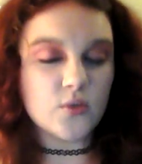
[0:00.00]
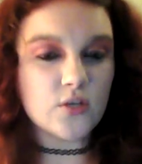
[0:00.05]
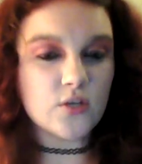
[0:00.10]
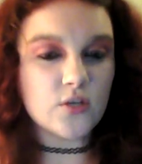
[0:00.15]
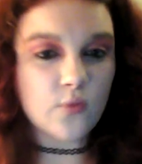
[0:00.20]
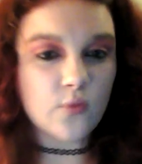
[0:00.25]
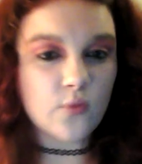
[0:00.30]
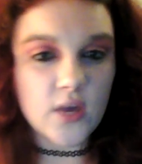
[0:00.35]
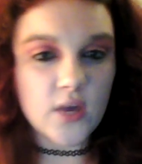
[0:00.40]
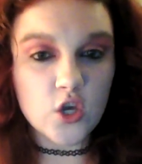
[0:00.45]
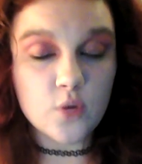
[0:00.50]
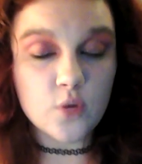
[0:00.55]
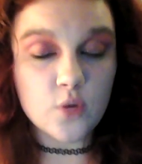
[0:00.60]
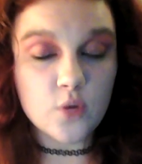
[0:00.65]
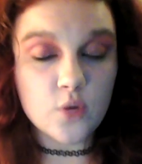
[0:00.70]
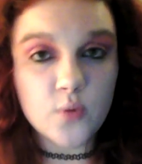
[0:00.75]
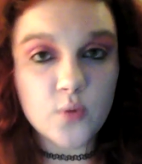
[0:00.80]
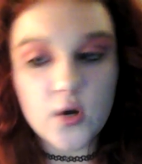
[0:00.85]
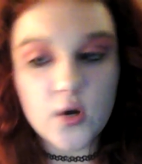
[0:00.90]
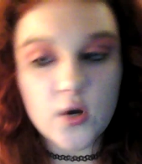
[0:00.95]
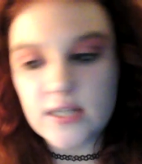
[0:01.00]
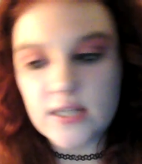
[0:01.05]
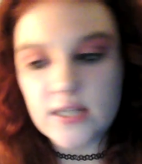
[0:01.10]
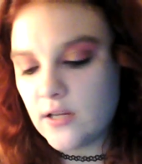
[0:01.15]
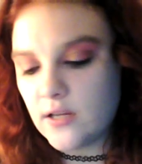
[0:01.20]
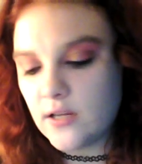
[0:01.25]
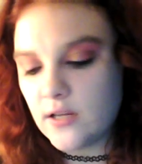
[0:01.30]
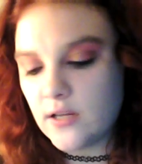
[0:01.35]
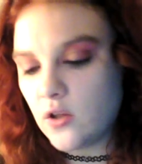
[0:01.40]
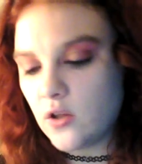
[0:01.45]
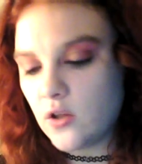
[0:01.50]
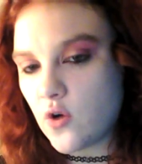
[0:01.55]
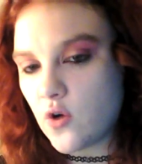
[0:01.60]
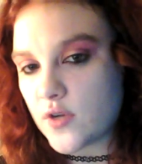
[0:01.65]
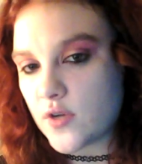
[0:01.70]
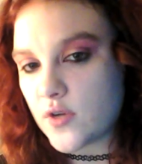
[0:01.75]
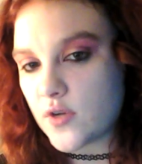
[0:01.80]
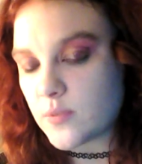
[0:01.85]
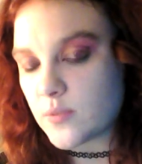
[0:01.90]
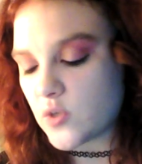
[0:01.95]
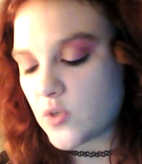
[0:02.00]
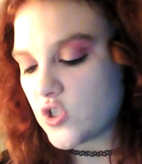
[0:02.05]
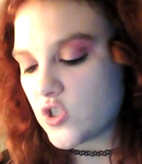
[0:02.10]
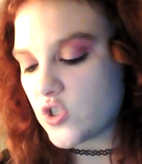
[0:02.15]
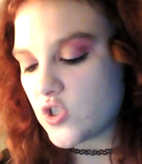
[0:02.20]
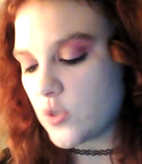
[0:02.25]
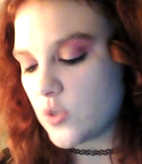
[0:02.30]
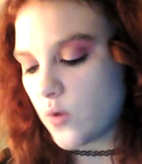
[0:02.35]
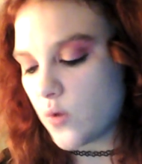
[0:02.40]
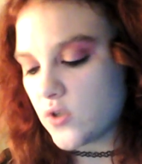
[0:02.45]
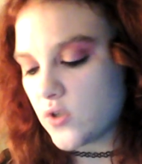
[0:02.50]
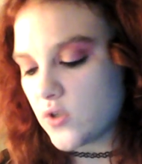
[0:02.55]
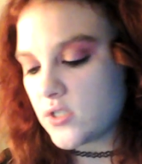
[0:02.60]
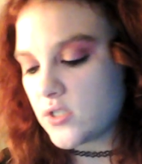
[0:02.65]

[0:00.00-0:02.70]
way. You can put as little or as much as you want.